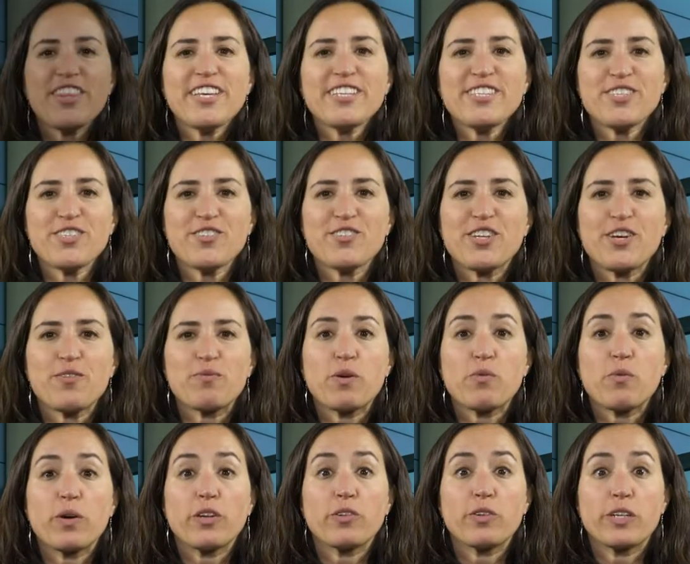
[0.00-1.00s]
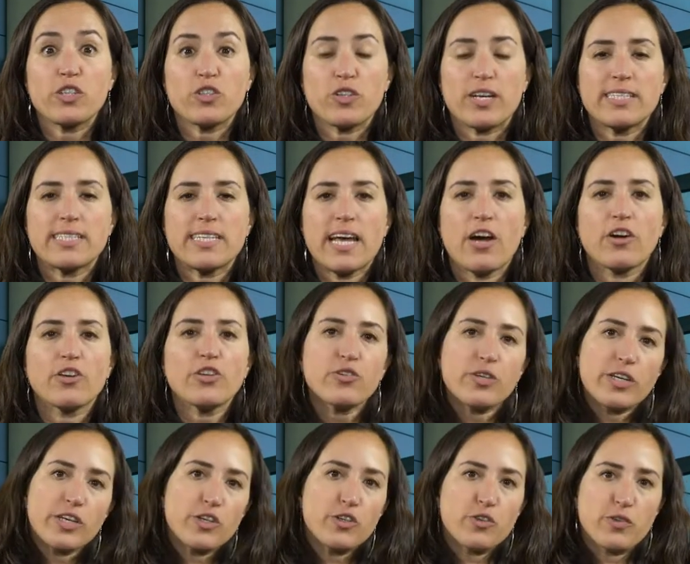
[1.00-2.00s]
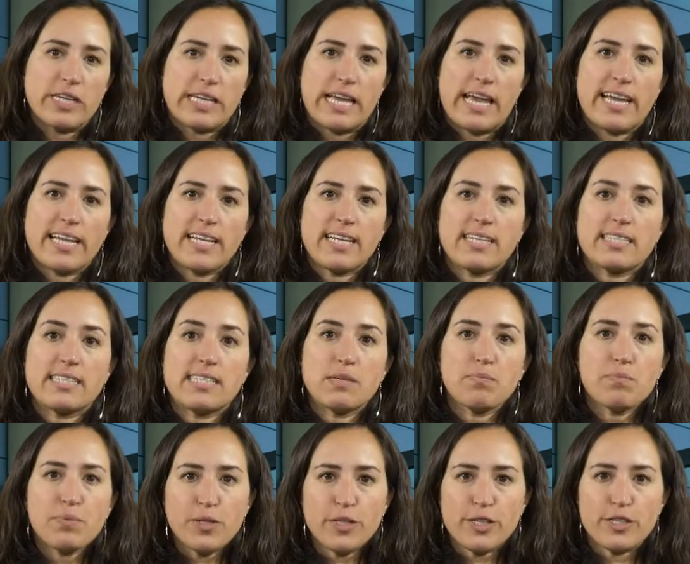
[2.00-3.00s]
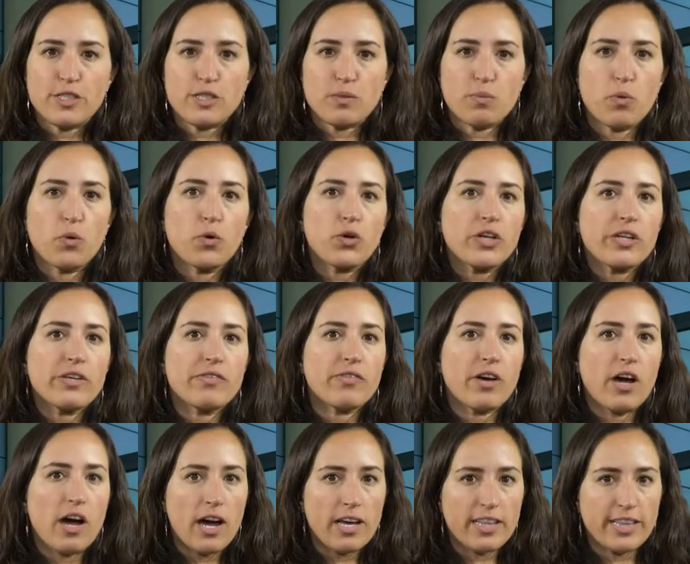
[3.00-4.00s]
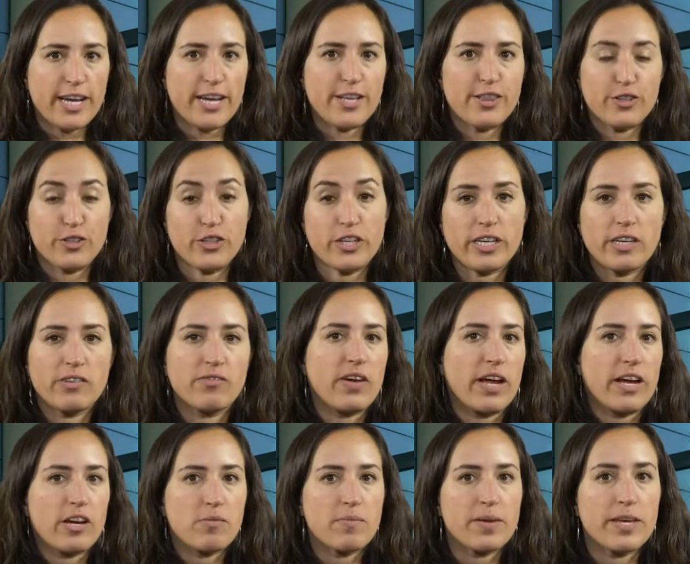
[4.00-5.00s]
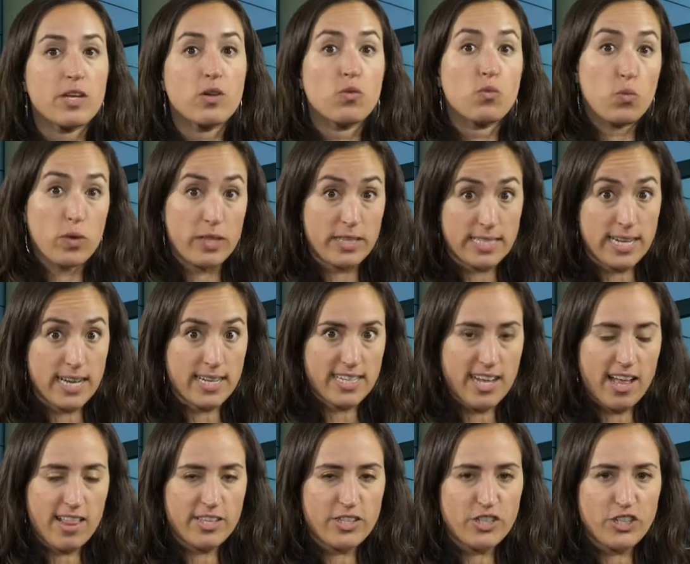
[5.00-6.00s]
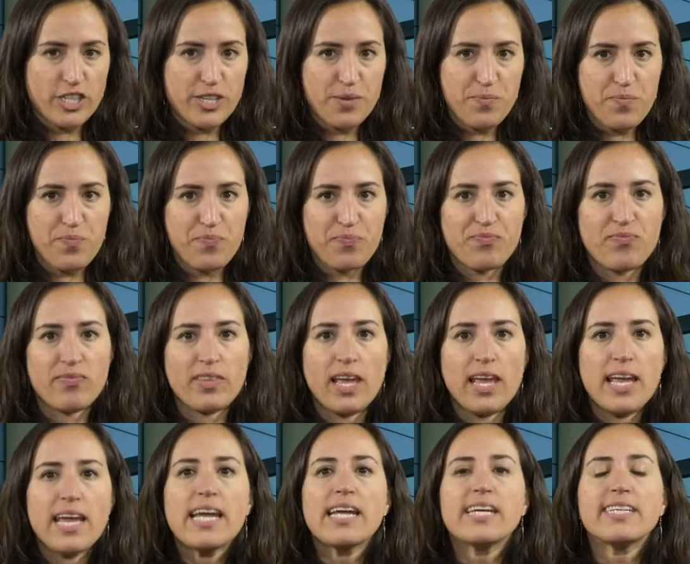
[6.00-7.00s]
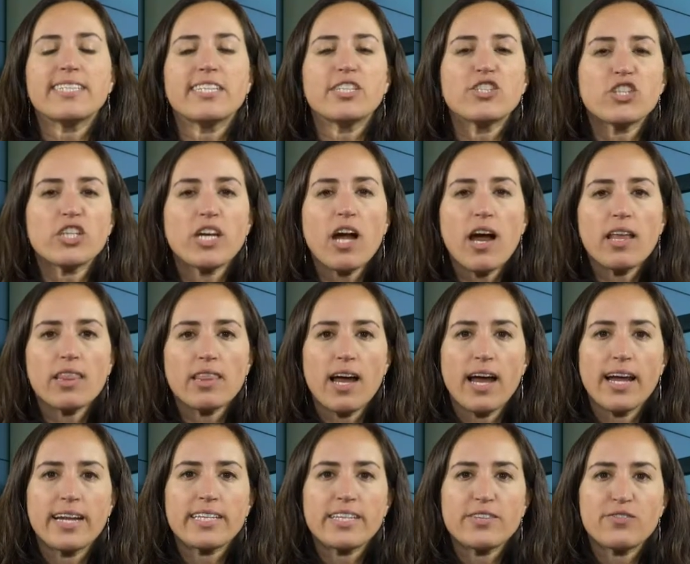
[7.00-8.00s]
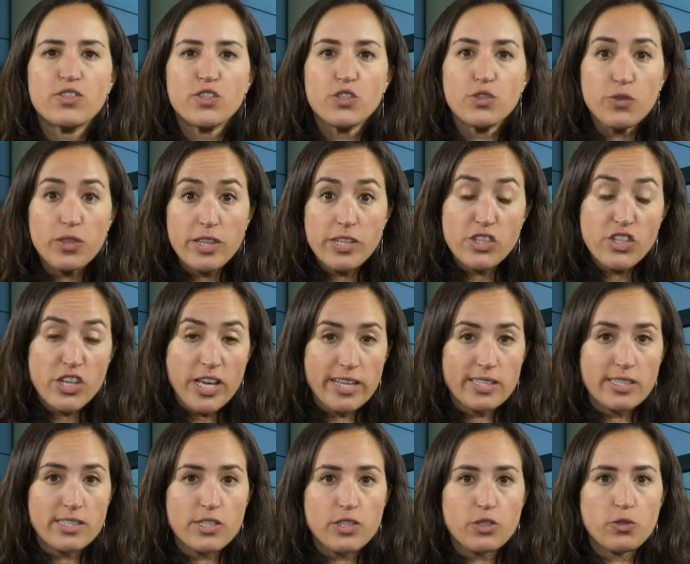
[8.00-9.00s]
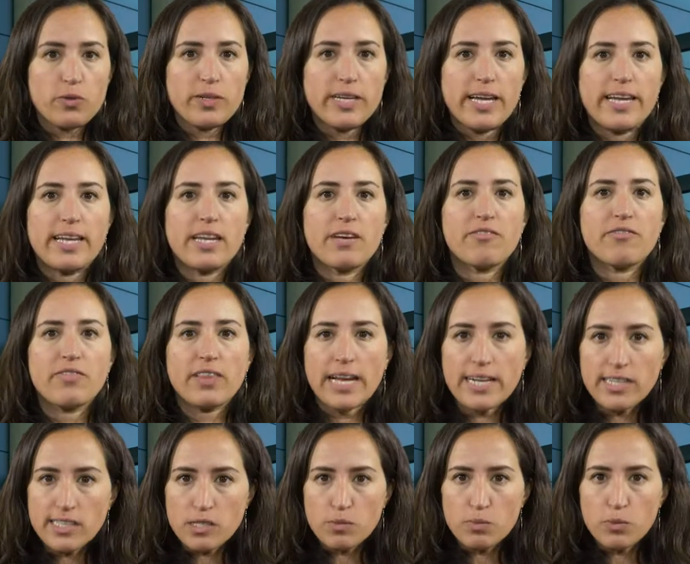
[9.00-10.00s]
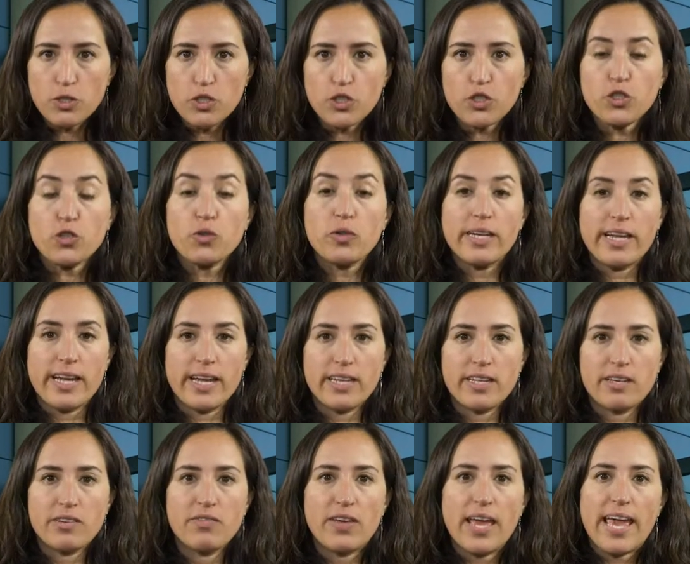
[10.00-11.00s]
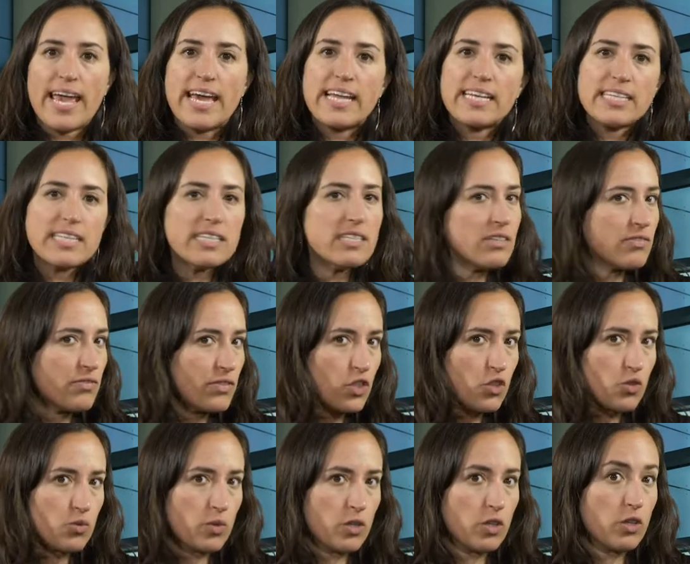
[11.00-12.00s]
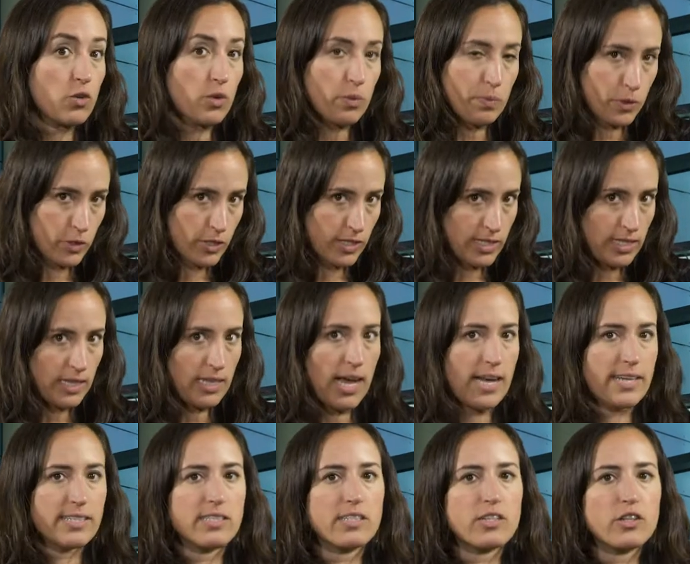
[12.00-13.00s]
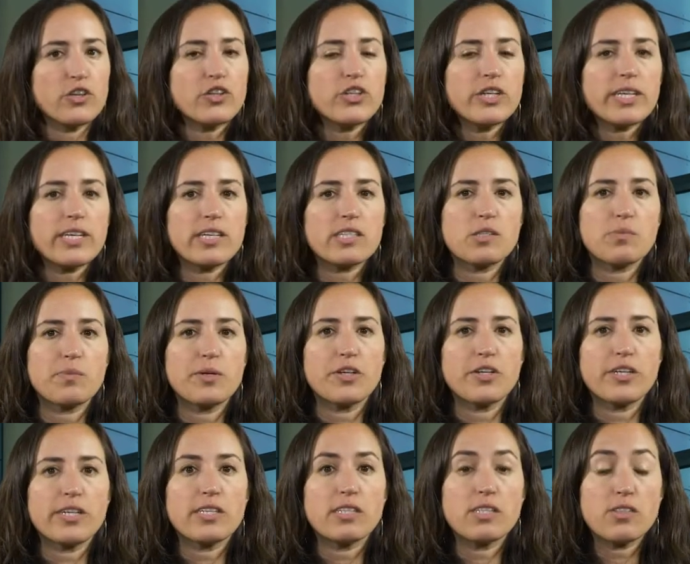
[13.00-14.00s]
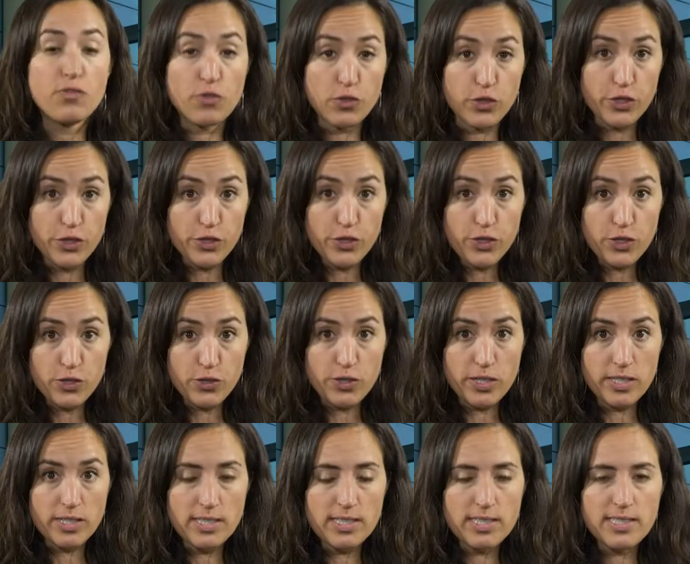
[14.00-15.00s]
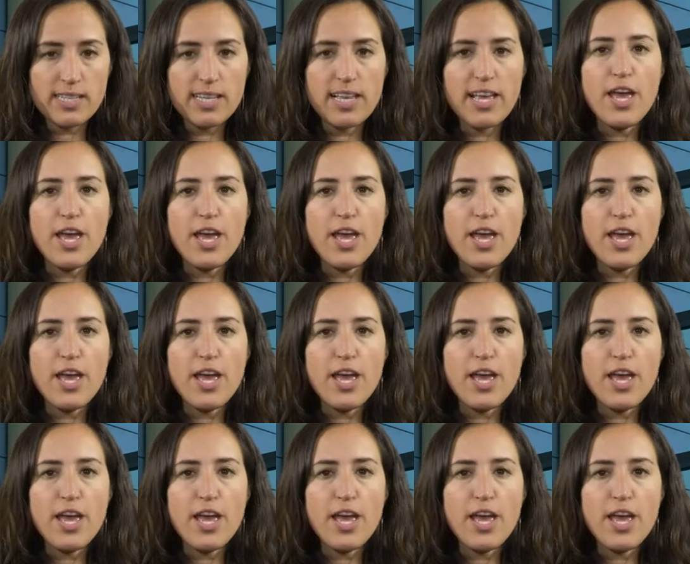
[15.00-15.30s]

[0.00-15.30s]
this unit, we want to address how you can create a simple and supportive online learning environment with technology. Teaching online gives you the chance to create a flexible, creative, and individual or personalized learning experience for your students.